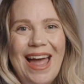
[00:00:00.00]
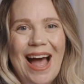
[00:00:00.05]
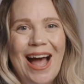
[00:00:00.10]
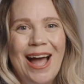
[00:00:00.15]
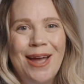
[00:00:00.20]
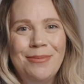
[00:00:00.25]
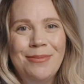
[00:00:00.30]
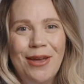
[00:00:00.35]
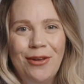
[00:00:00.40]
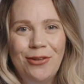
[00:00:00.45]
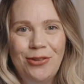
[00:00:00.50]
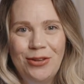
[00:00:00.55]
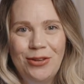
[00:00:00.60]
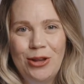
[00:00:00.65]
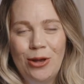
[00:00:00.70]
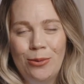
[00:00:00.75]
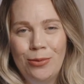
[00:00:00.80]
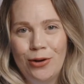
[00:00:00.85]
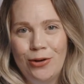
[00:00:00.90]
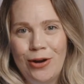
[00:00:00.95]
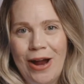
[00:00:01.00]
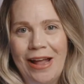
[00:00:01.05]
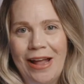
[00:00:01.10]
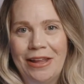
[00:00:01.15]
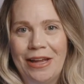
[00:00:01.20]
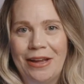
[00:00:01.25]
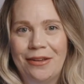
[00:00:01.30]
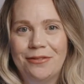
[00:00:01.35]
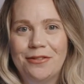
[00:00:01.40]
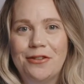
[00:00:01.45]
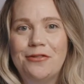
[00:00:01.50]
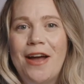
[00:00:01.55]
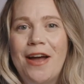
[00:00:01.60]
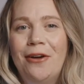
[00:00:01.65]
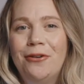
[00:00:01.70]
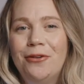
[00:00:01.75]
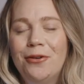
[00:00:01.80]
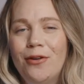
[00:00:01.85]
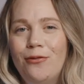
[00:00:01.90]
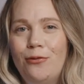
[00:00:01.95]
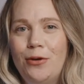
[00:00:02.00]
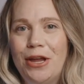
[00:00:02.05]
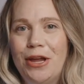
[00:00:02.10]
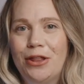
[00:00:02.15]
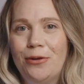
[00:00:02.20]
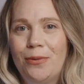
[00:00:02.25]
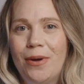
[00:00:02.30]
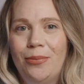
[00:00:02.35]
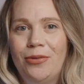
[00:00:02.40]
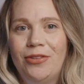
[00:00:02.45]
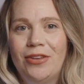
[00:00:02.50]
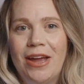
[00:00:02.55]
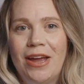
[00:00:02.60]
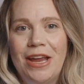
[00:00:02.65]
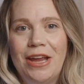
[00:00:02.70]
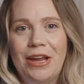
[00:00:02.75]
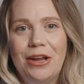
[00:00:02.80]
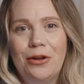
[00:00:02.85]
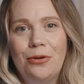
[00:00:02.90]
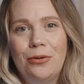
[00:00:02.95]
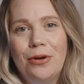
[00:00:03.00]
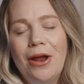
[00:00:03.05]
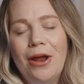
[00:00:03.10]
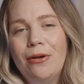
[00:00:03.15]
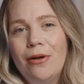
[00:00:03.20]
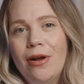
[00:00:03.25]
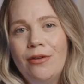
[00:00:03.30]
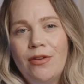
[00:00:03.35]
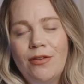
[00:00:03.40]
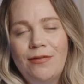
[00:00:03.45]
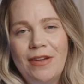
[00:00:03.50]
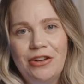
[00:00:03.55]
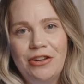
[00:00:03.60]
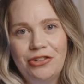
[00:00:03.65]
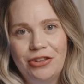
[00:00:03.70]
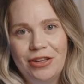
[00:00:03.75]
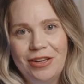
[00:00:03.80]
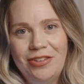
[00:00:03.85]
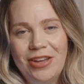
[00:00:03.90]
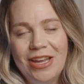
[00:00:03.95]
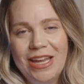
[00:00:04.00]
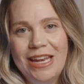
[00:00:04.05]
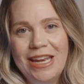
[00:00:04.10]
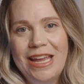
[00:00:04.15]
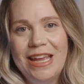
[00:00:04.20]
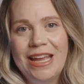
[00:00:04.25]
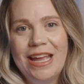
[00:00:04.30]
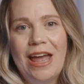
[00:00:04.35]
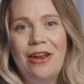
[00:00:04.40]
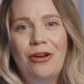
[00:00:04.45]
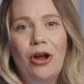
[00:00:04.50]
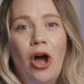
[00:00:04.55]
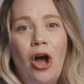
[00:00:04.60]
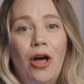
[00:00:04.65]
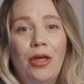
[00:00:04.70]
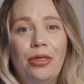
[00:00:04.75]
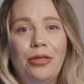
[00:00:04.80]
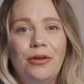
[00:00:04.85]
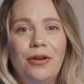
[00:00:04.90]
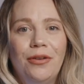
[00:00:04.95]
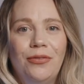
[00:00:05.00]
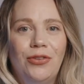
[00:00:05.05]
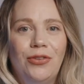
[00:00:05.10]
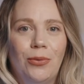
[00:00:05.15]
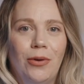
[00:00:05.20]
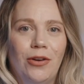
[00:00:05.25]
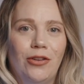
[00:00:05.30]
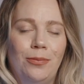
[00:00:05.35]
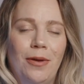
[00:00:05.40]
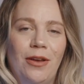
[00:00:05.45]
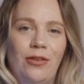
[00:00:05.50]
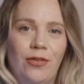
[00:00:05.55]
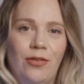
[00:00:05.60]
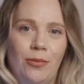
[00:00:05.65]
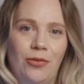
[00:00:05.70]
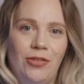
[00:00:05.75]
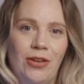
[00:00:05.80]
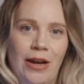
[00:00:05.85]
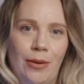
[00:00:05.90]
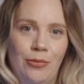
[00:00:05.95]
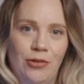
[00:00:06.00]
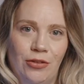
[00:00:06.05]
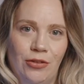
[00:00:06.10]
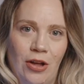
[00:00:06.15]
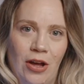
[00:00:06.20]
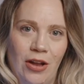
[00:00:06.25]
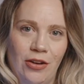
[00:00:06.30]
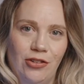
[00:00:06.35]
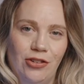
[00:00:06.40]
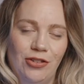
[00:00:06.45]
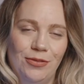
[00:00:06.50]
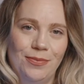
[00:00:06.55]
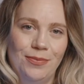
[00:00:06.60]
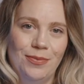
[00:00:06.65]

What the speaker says: I'm Kelsey Gilbert-Kreiling, founder of Week of the Website, creator of Eventually Ticketing, and author of Squarespace from Sign Up to Launch.